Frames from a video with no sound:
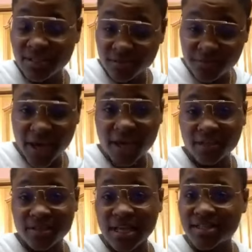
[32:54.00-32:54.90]
That's a
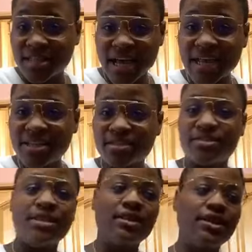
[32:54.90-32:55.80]
fact. That
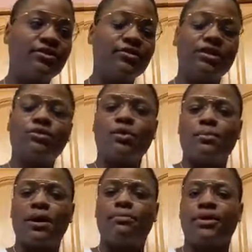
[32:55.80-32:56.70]
is literally
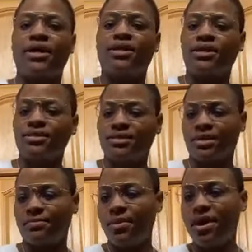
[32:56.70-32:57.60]
what my brand
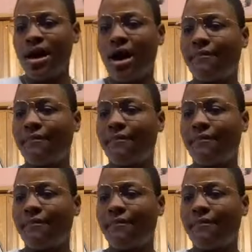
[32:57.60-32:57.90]
is, Kim.